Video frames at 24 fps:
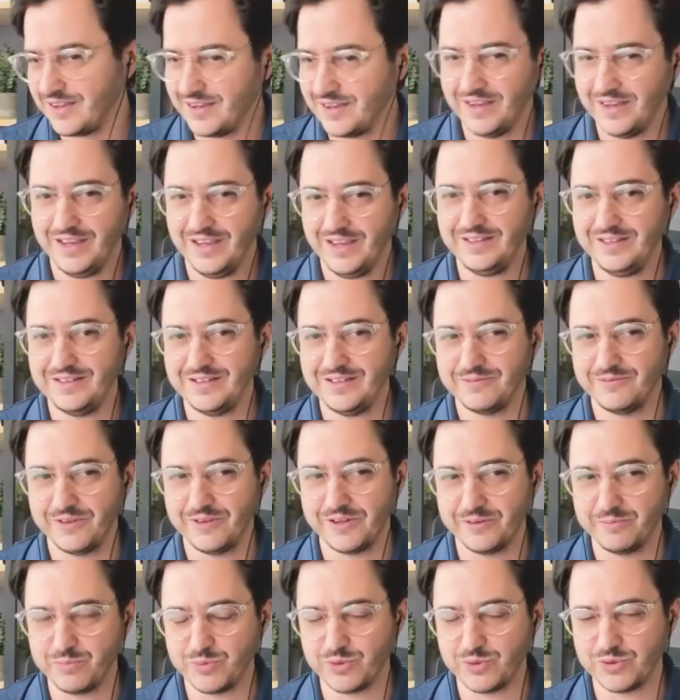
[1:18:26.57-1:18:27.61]
he did a
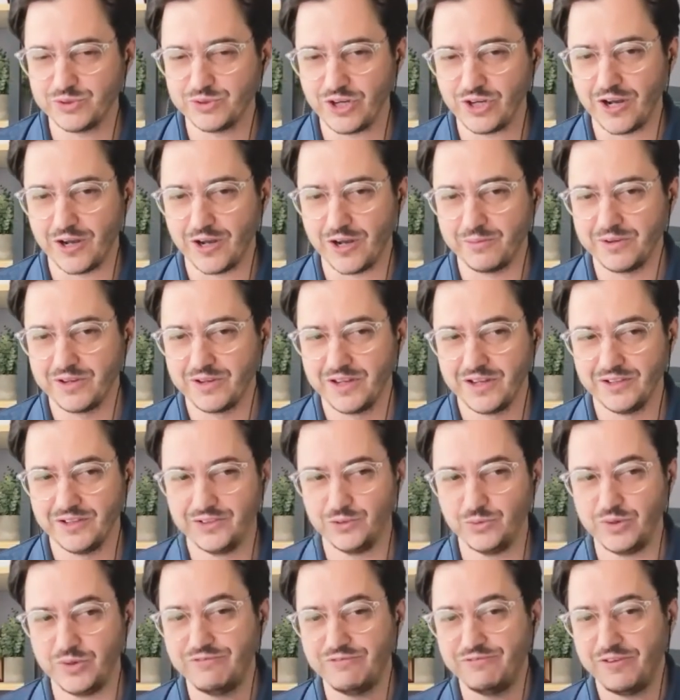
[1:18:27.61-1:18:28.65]
very poor job
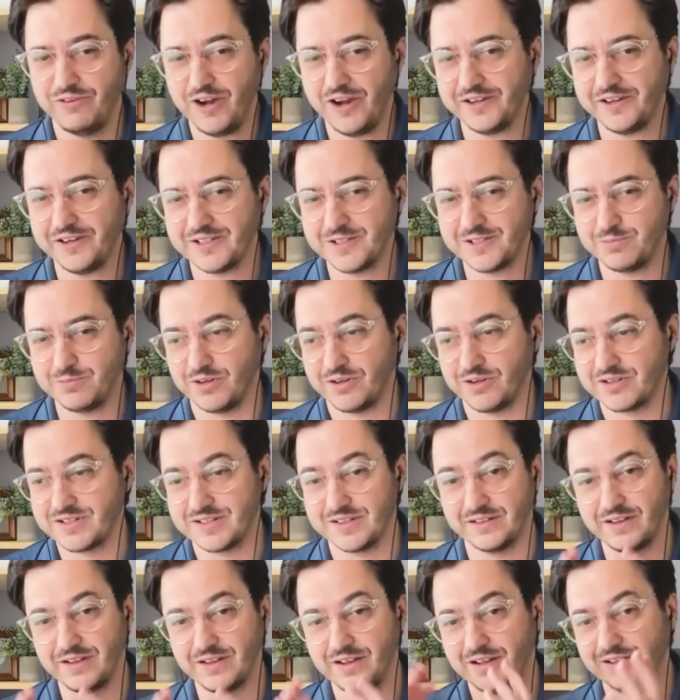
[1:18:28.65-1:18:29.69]
do we fire this
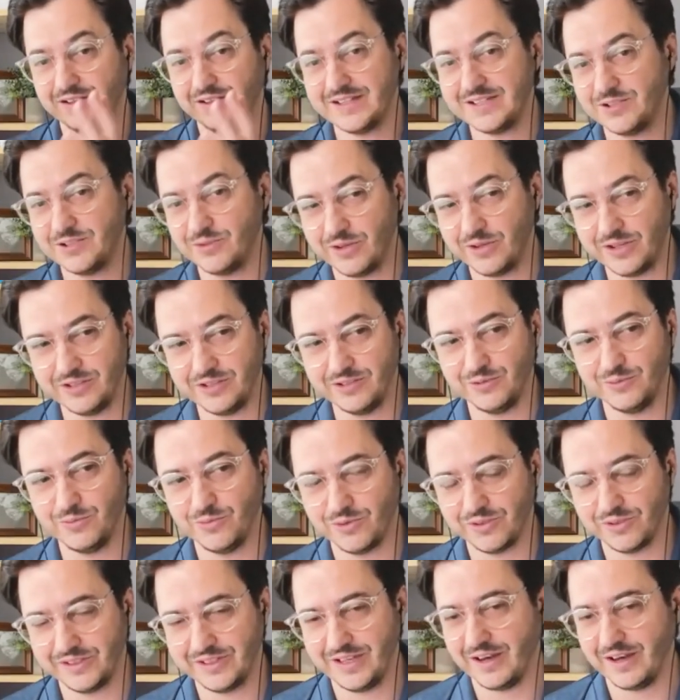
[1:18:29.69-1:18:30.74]
person let's look into
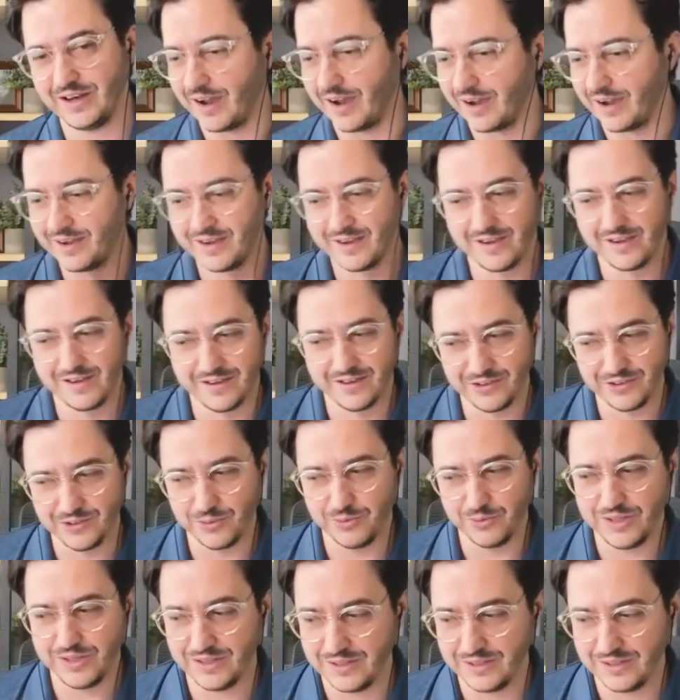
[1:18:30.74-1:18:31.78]
more data do
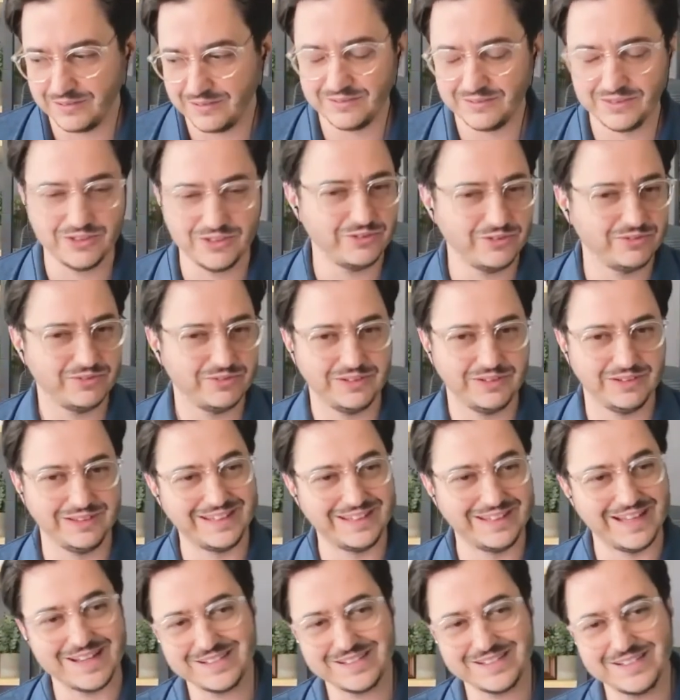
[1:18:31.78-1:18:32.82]
we do
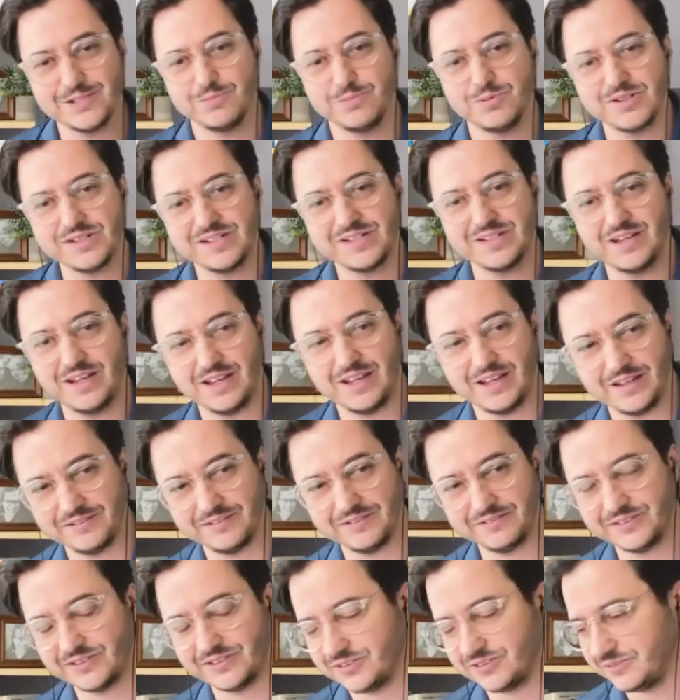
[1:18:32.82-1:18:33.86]
does this person
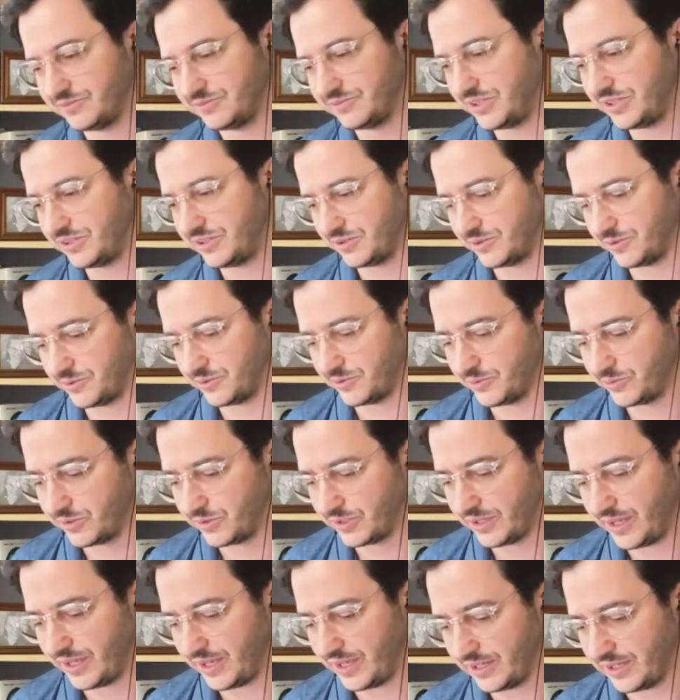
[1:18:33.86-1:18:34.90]
have their you know
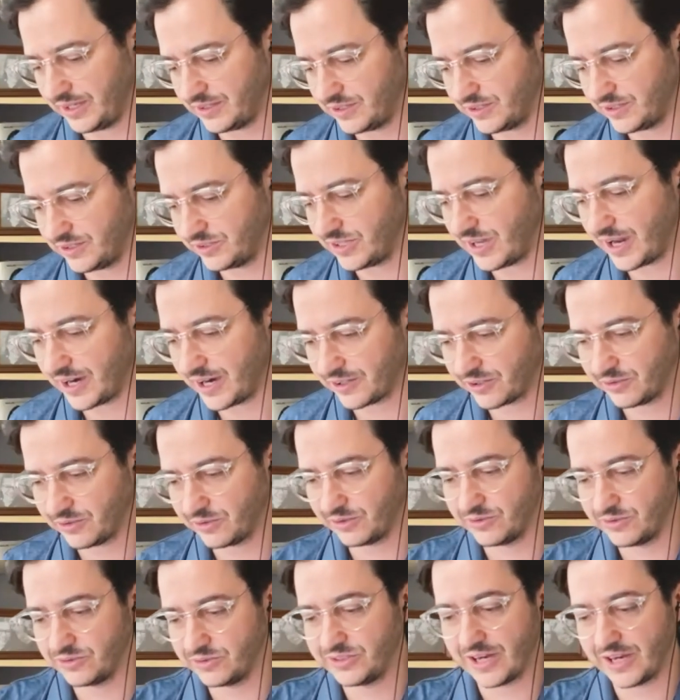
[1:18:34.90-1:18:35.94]
a good arg-
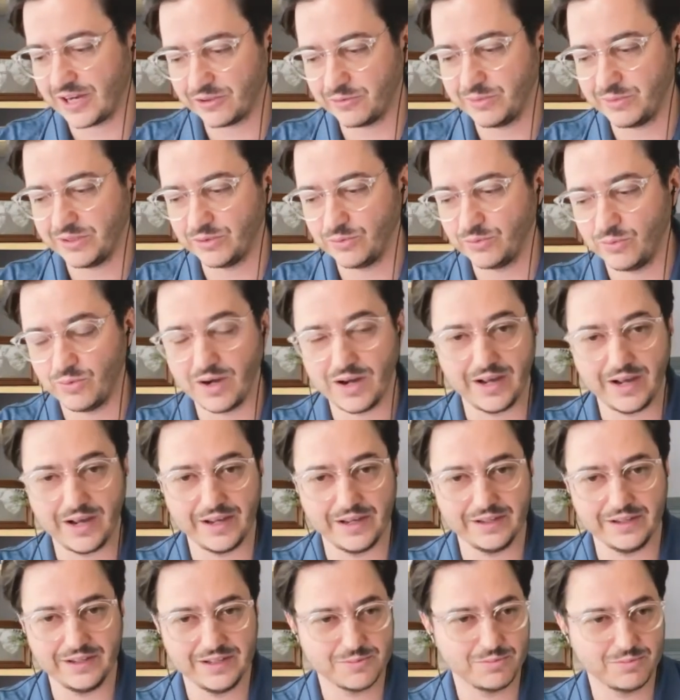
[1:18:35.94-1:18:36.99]
good argument
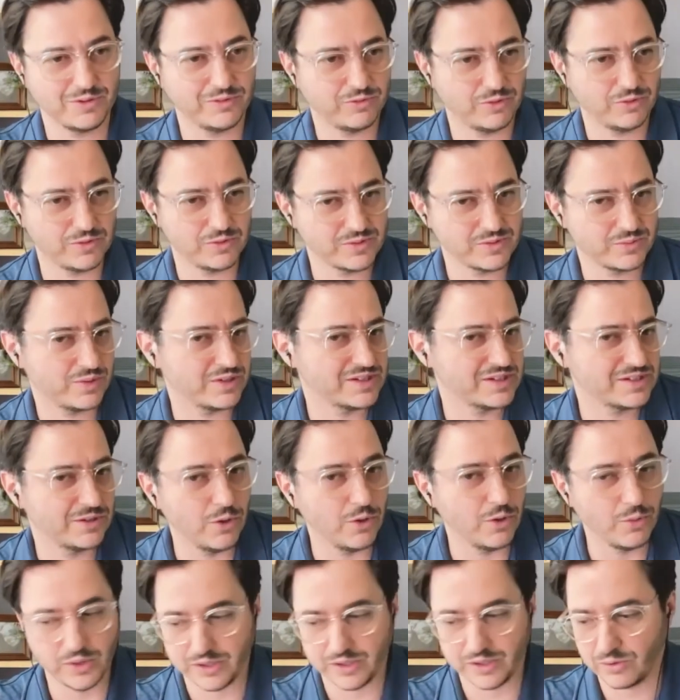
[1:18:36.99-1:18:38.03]
why his performance was
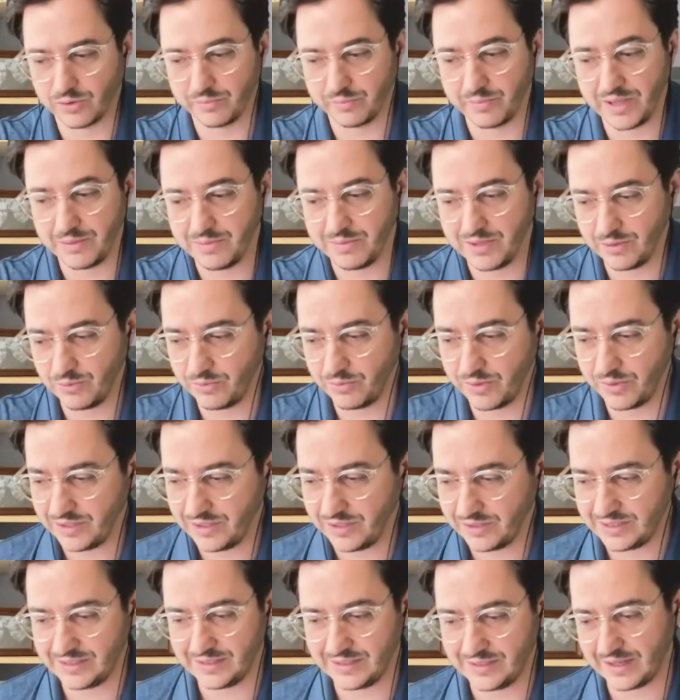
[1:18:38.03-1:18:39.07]
lower or maybe mm-hmm. we
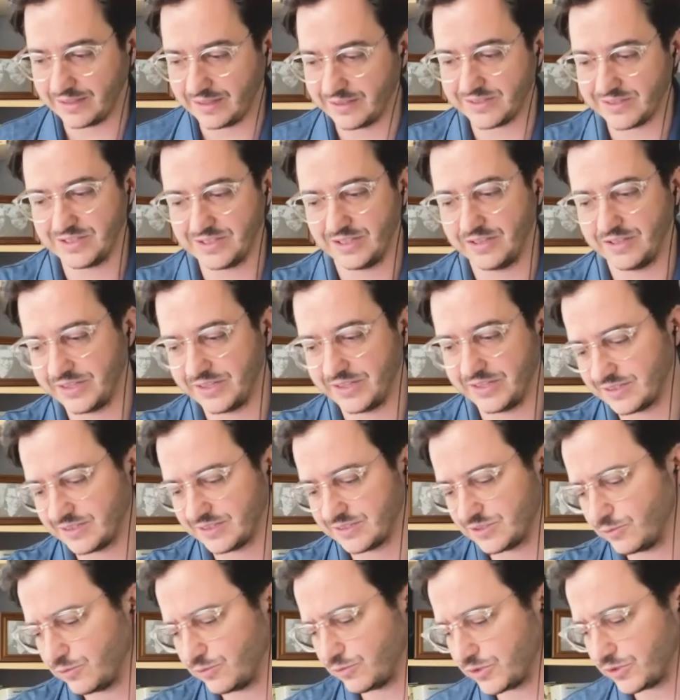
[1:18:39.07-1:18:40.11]
didn't understand things and
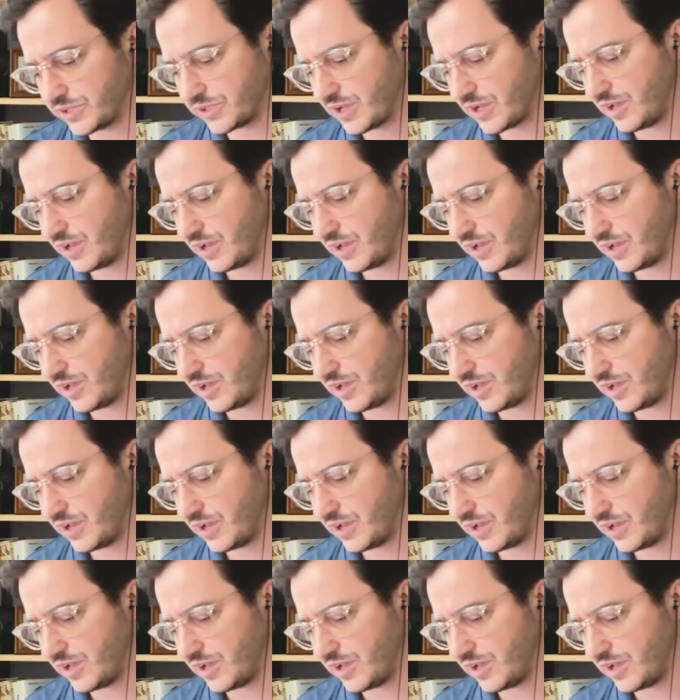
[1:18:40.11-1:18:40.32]
so forth